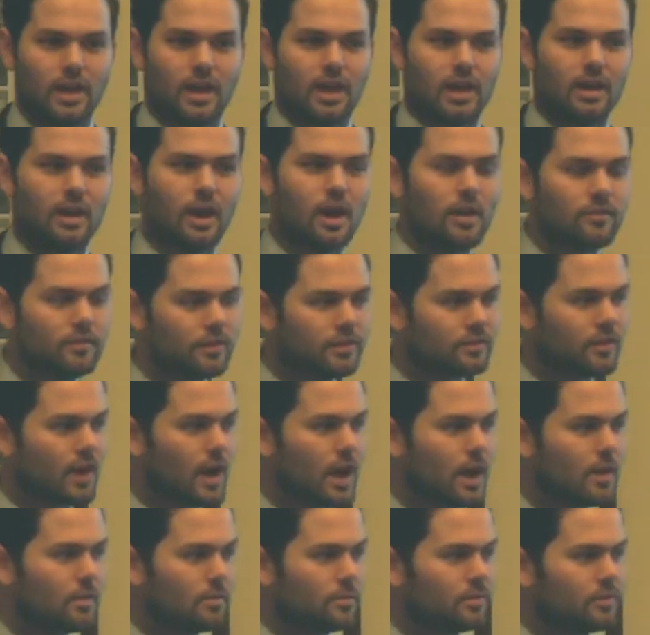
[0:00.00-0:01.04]
And
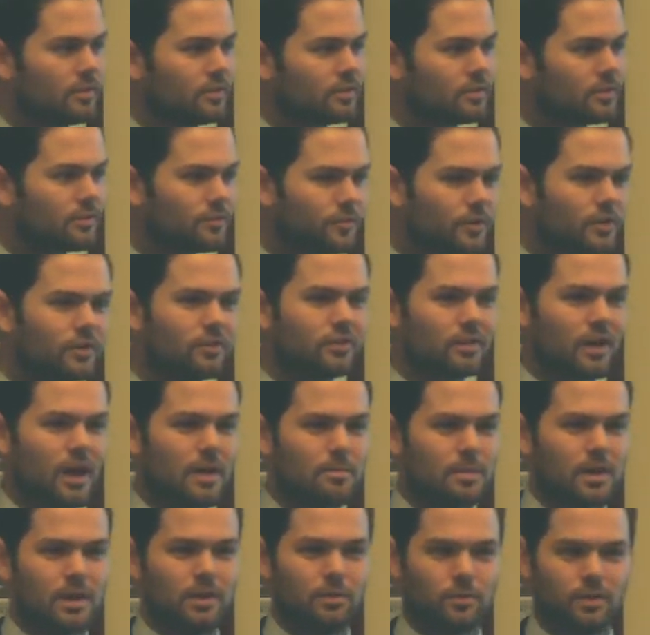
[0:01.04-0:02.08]
oftentimes, it's the first
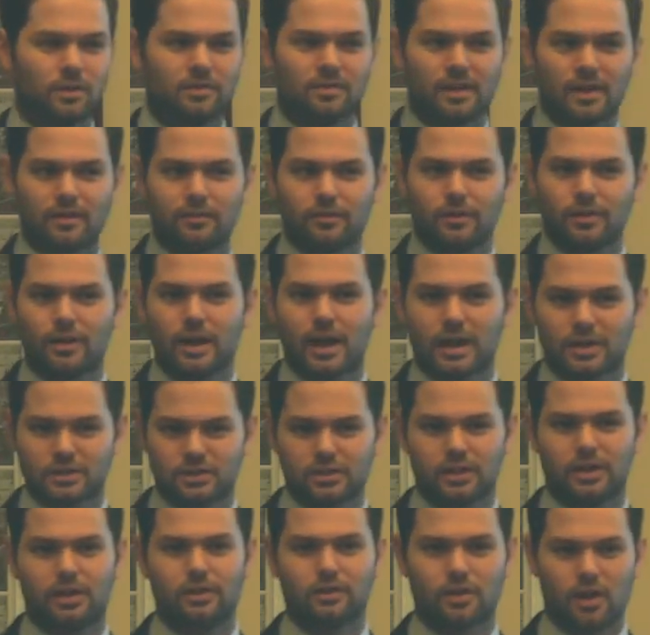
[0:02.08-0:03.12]
time anyone's ever
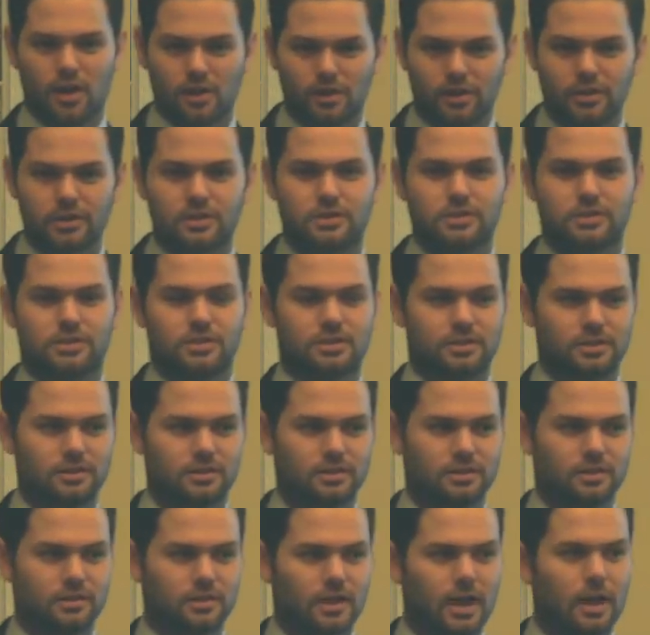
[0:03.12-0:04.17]
actually acknowledged
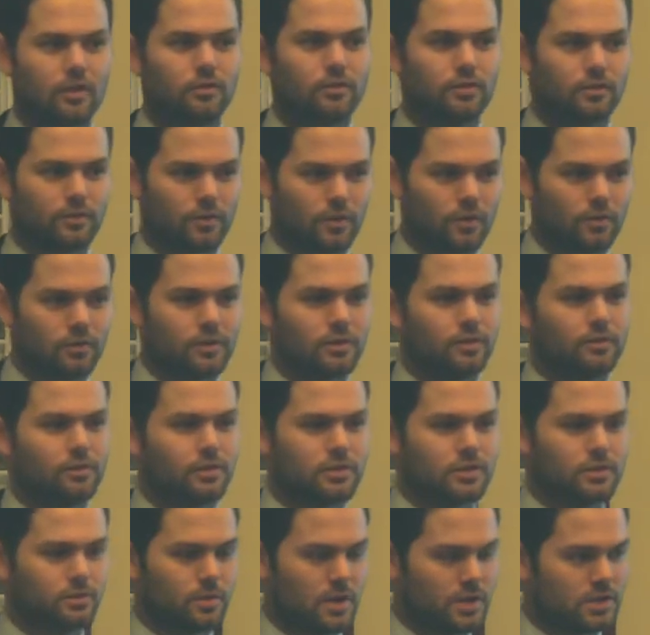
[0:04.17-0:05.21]
how difficult their
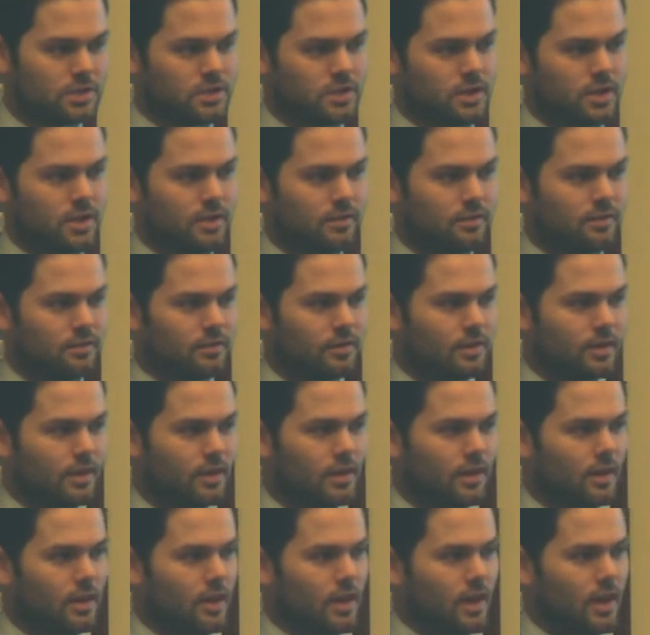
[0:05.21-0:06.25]
situation is.
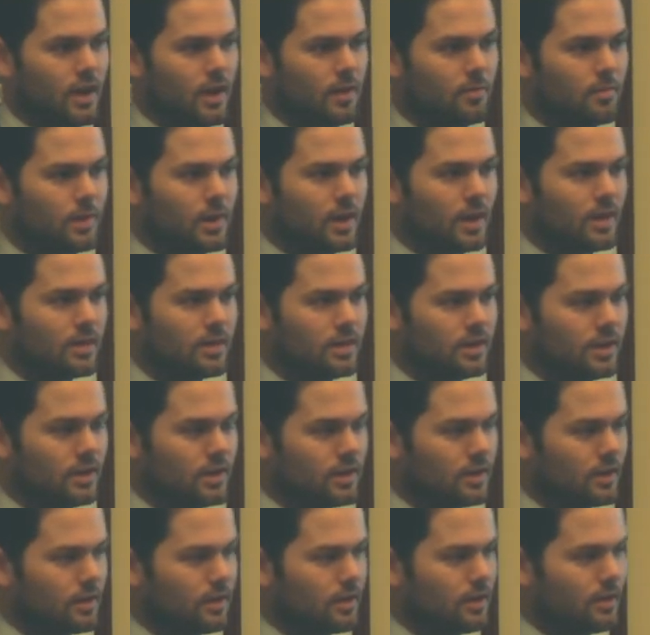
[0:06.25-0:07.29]
And I
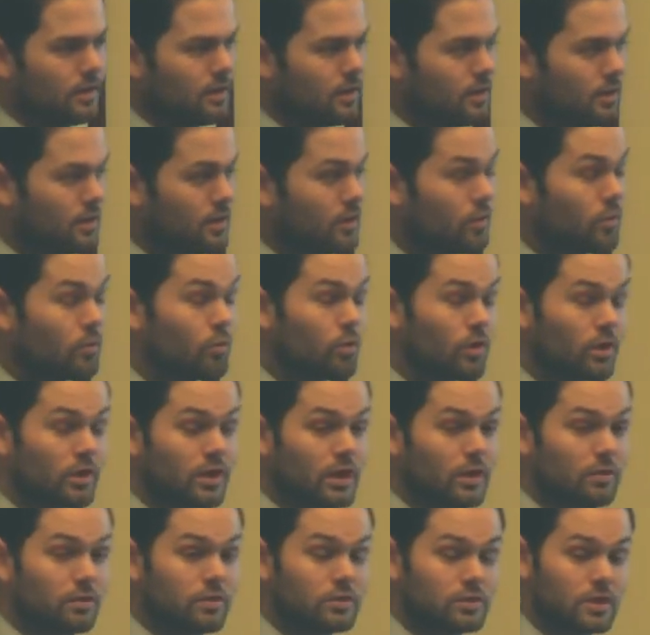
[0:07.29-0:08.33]
think
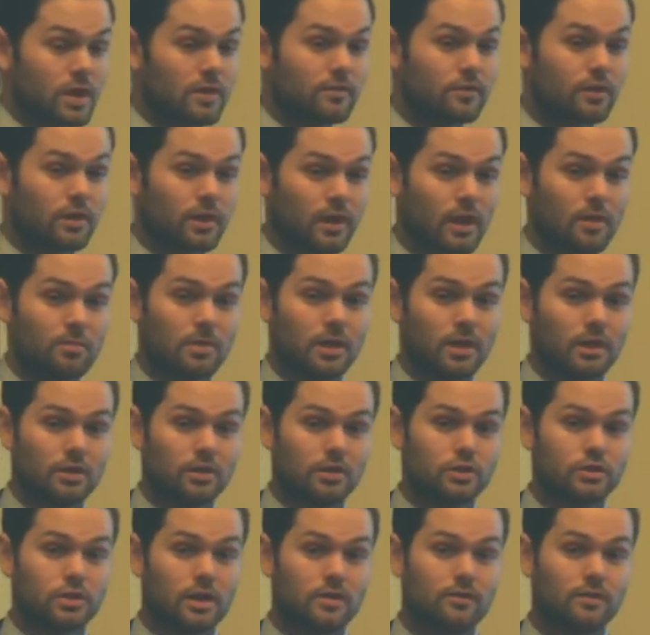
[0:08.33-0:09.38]
working with Trevor and coming into
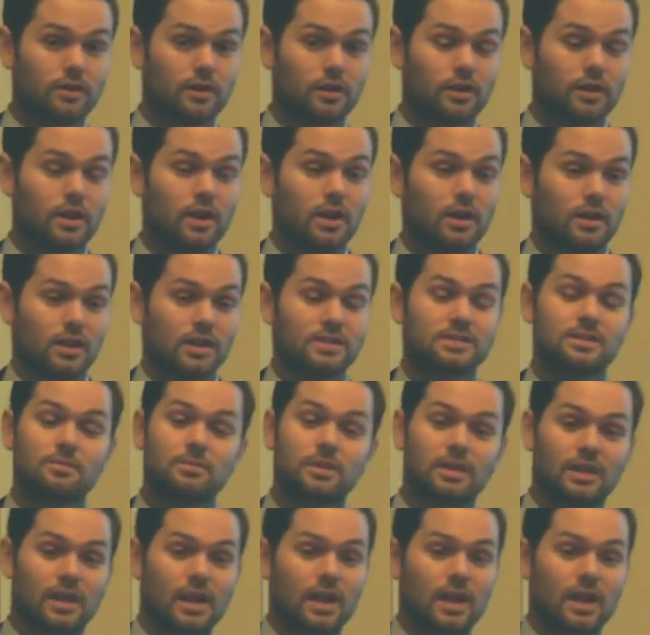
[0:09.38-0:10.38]
Trevor, that's something that